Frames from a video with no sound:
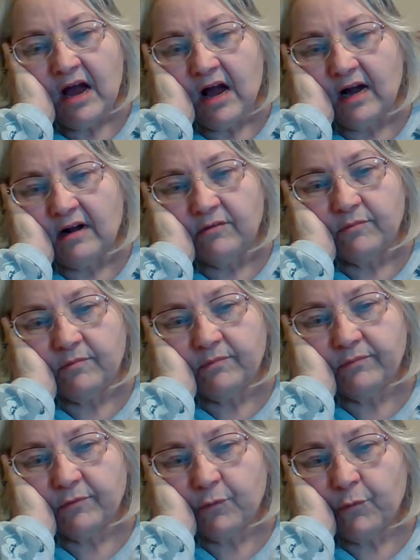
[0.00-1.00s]
Um,
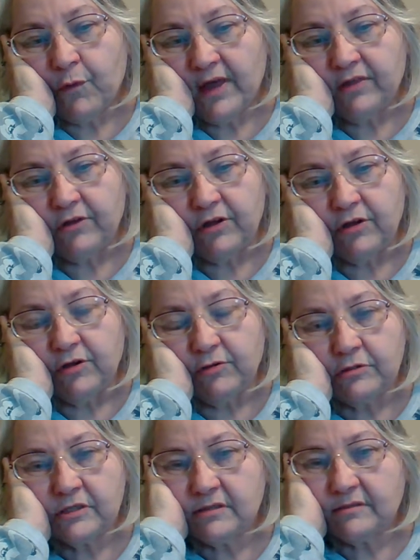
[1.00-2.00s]
whether
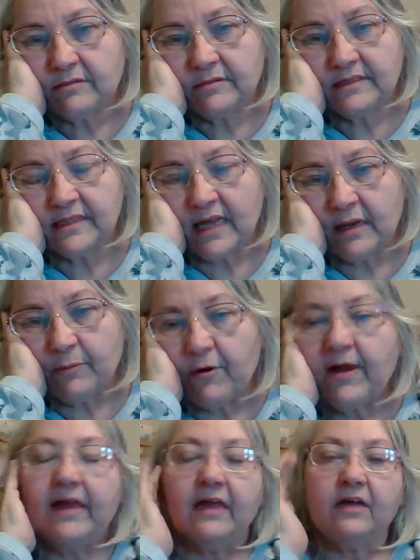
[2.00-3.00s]
you
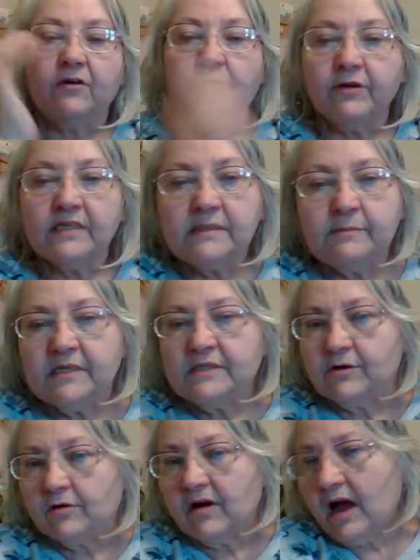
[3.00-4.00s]
celebrate
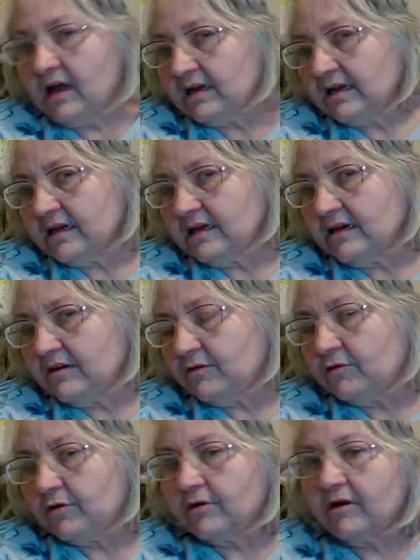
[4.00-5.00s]
Christmas or Hanukkah
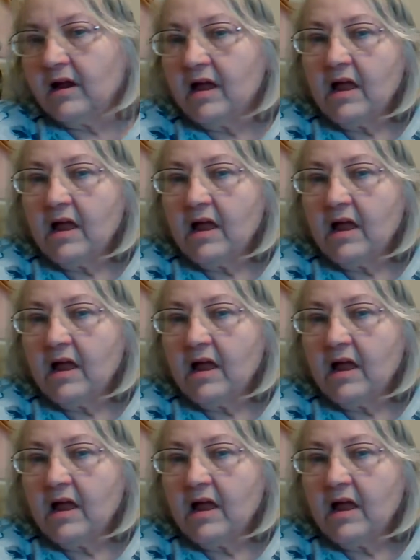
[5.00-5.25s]
or